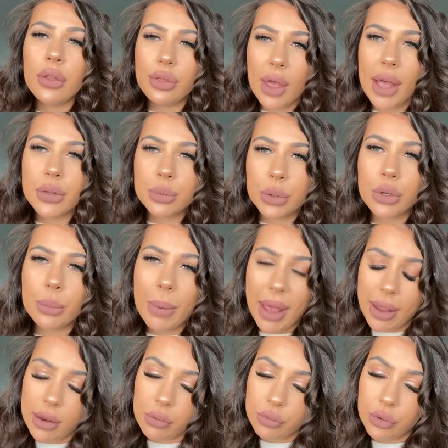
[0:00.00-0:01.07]
That's what you're
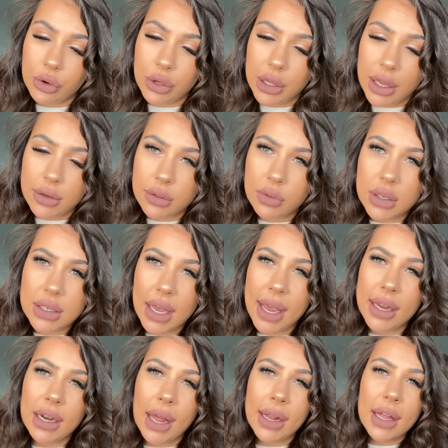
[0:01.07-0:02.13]
paying for at the end of the
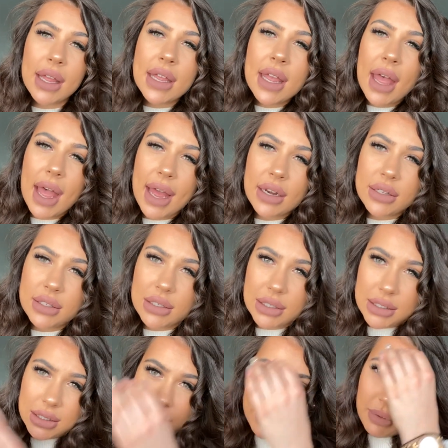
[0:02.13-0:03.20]
day. Like,
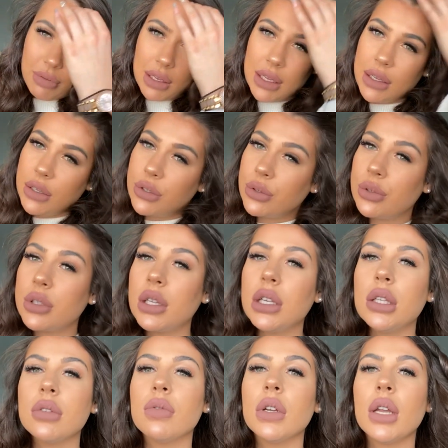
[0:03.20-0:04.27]
Anastasia Beverly Hills
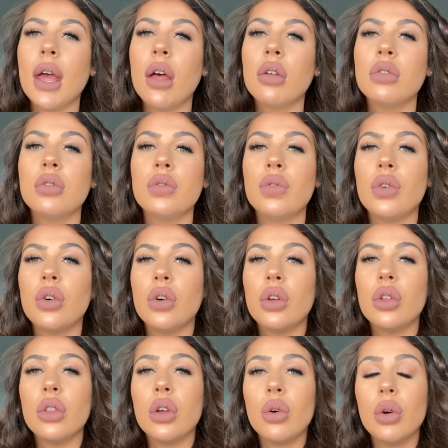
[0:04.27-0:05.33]
is renowned
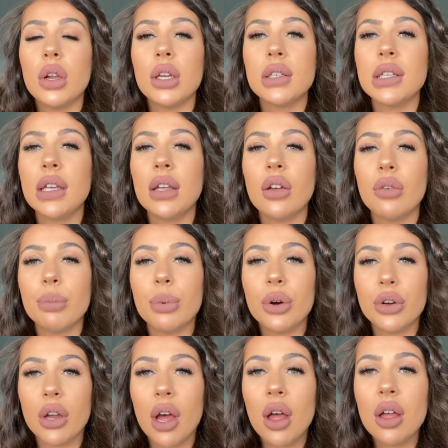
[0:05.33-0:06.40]
for the quality of
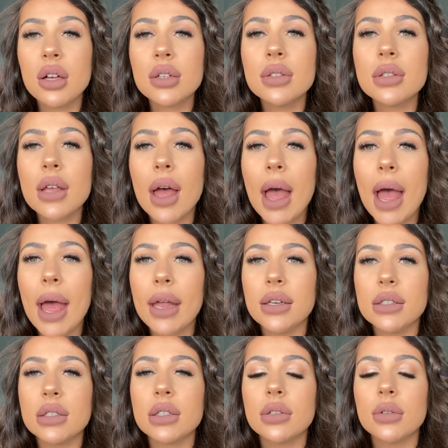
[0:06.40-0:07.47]
products,
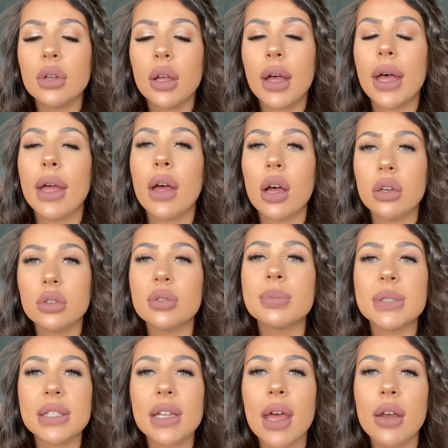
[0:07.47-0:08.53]
and I
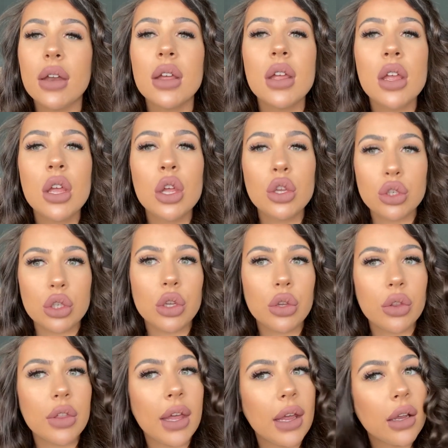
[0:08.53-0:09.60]
100%
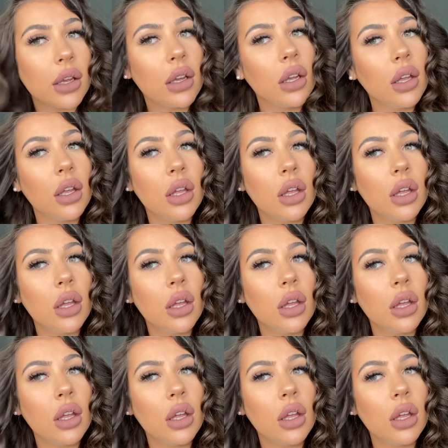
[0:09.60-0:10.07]
do think